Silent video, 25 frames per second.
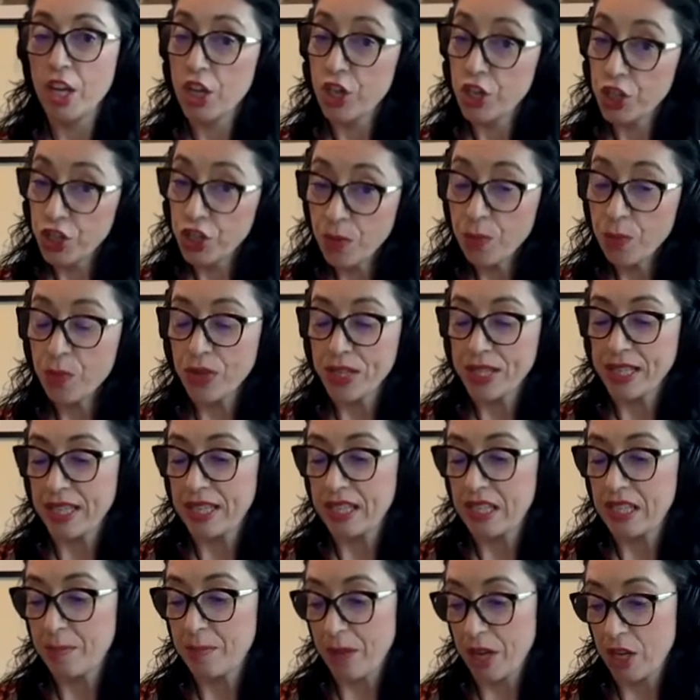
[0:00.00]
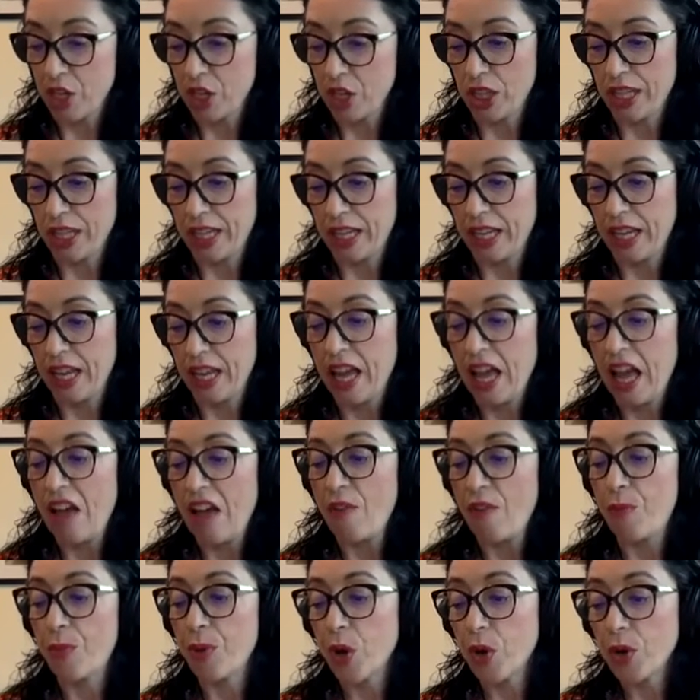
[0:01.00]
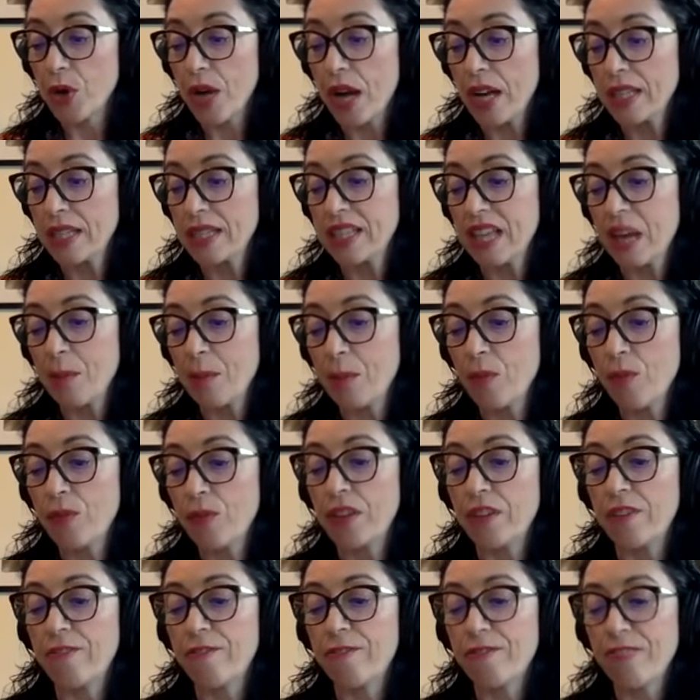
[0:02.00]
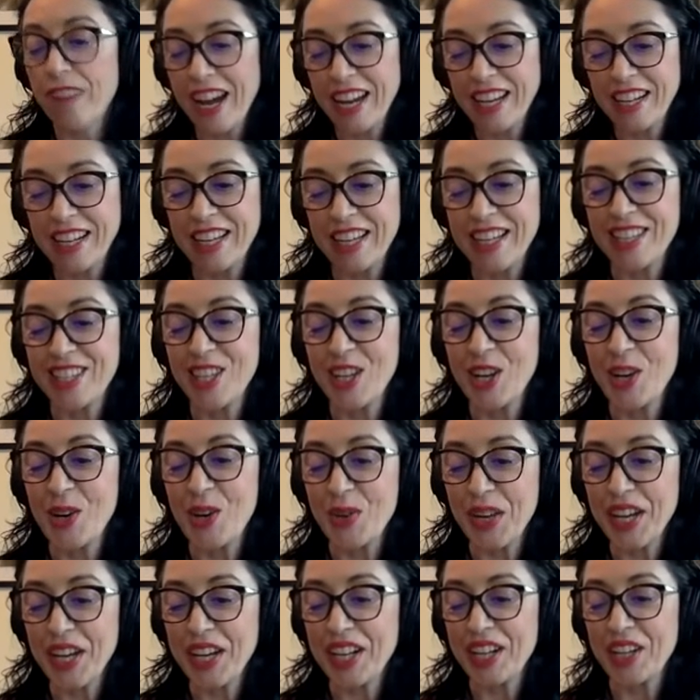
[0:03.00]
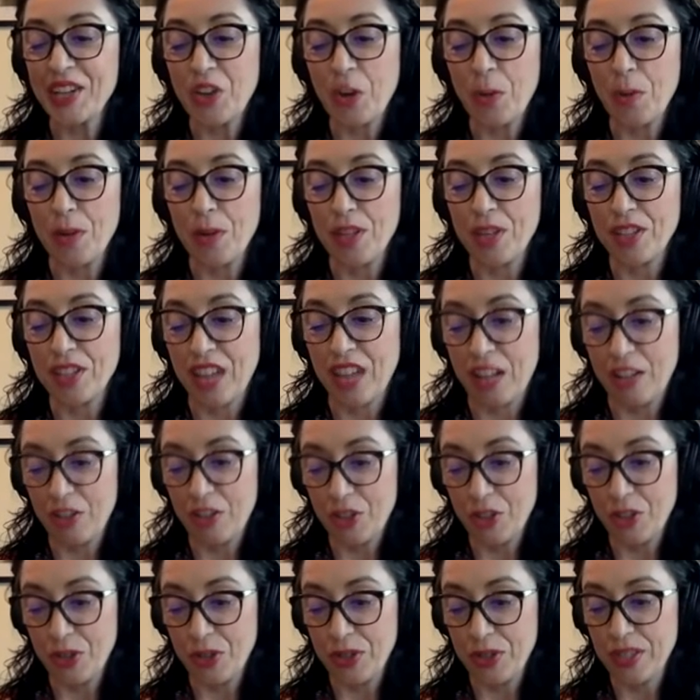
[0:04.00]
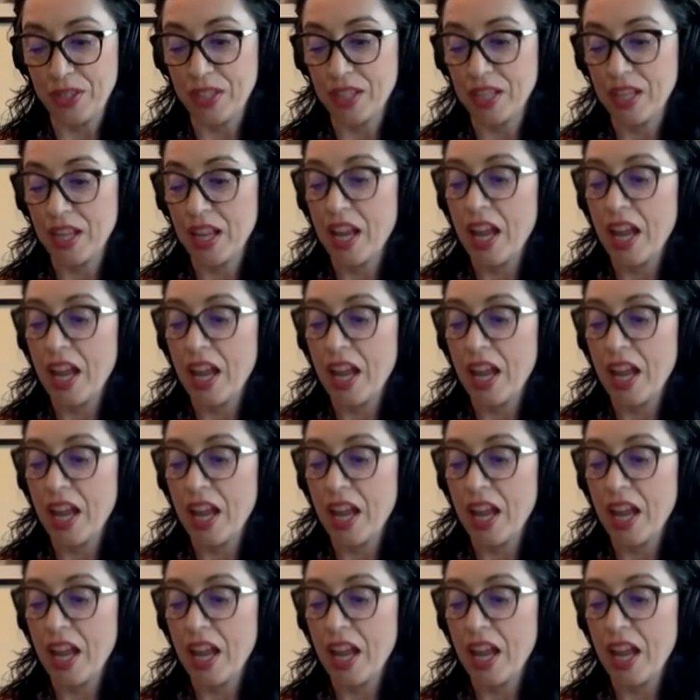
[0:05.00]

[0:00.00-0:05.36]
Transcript: Shipwrecks especially have brought us some of the finest Greek and Roman sculptures,